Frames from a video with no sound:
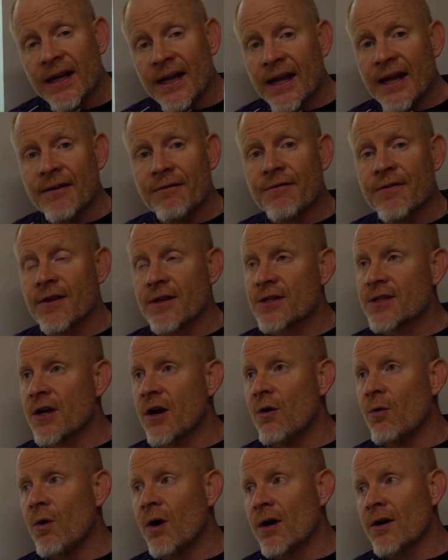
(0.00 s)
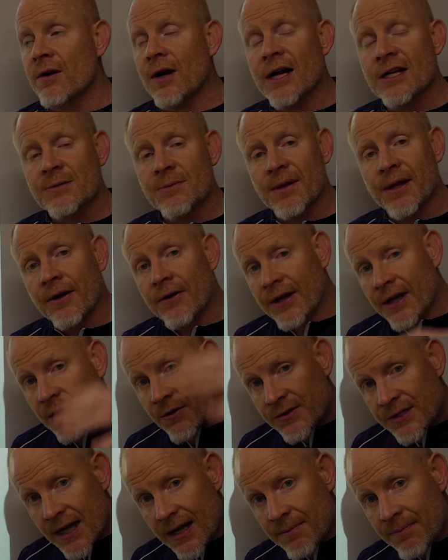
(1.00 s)
If the saltwater osmolarity
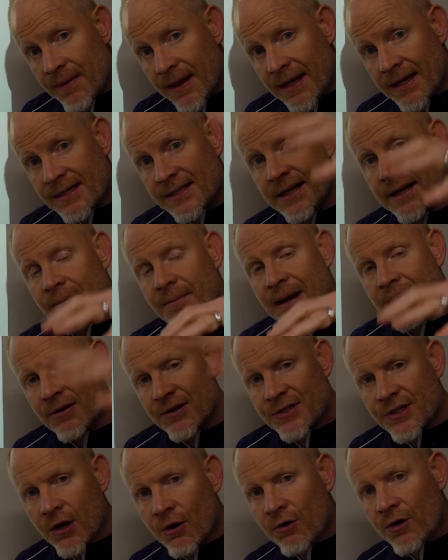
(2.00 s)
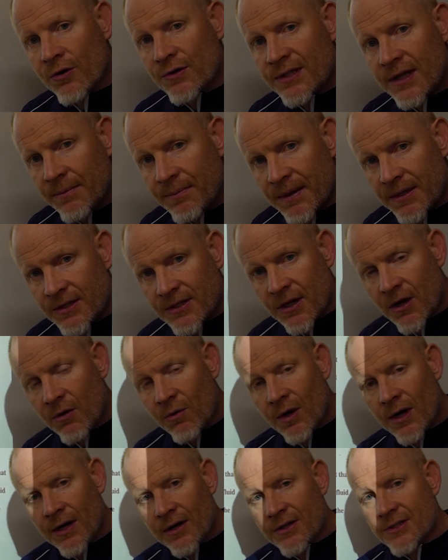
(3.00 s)
goes up, that is the amount of salt goes up in salt
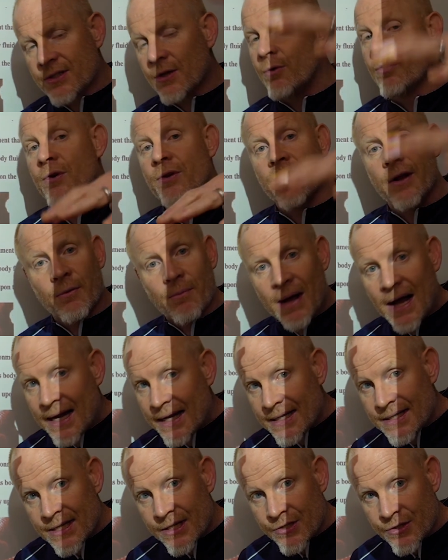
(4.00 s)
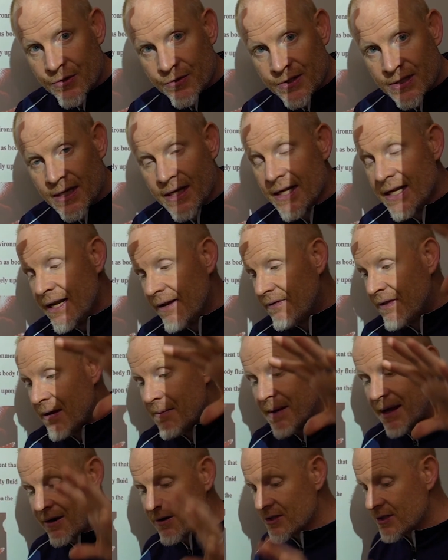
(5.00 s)
water, so do their body tissues. If the
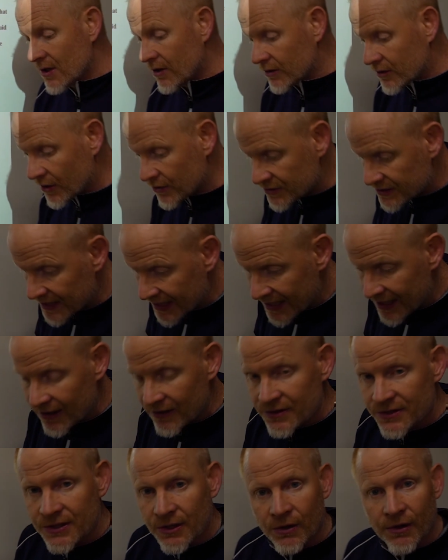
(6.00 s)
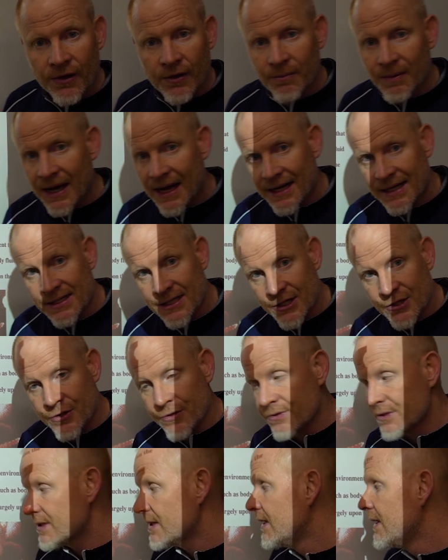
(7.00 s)
amount of salt goes down, so do their body
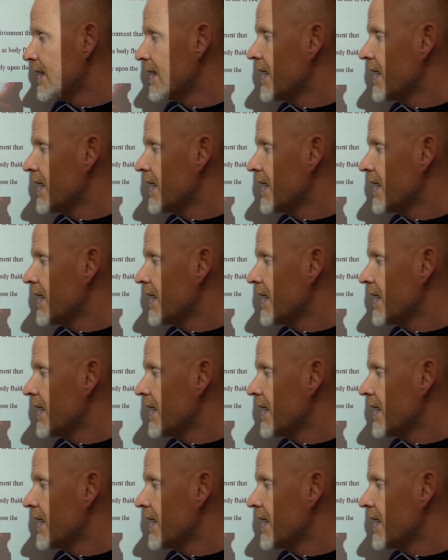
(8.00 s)
tissues.